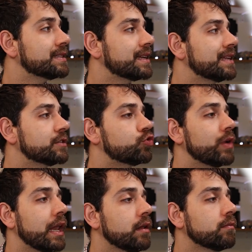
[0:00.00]
So then
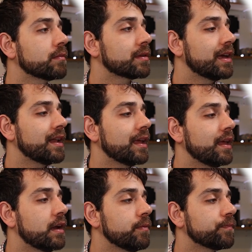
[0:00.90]
Trilium, and
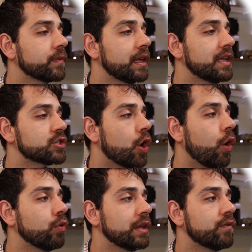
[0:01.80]
here it's
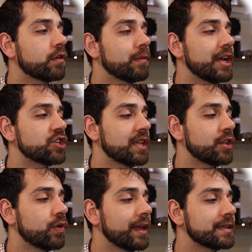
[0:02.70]
all the information
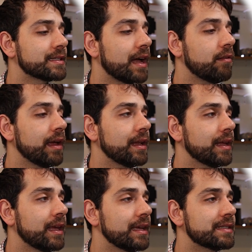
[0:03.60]
that you can install,
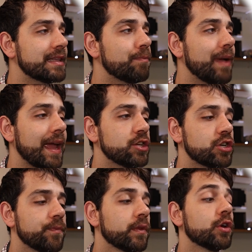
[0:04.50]
and here's the
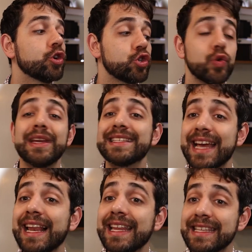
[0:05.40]
page showing
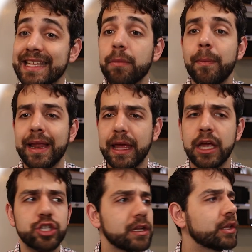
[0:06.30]
exactly the same
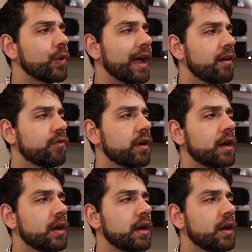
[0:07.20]
application that you have.